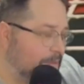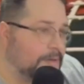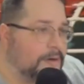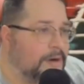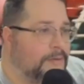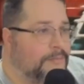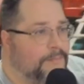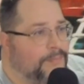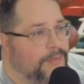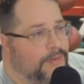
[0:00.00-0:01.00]
All right.
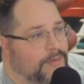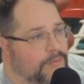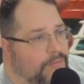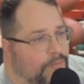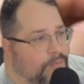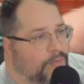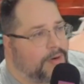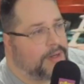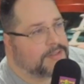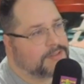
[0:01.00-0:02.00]

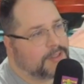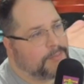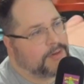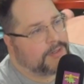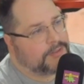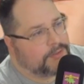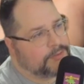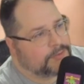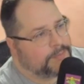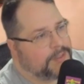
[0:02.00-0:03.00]
Next up, we're going to do
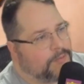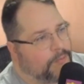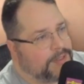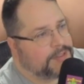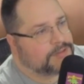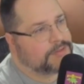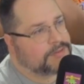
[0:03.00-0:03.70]
Speed Racer.